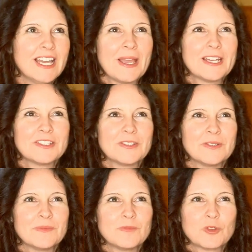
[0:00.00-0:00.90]
had
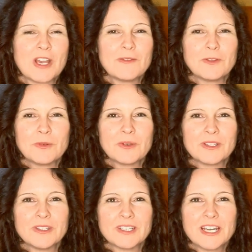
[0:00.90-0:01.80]
to drive through
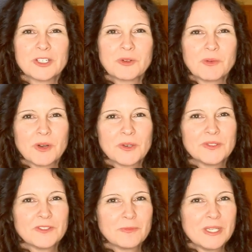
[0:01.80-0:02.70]
the country
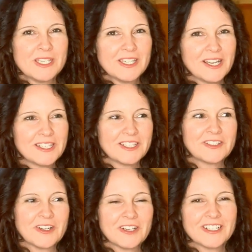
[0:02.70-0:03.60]
roads of PEI in
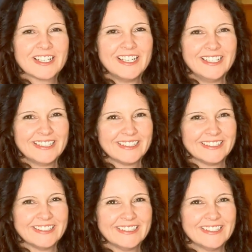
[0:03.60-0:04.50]
the dark.
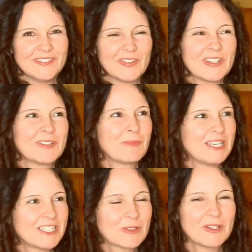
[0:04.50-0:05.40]
But we
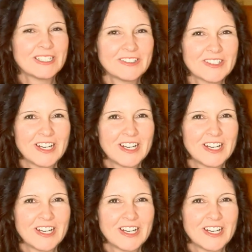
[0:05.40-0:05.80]
made it to our little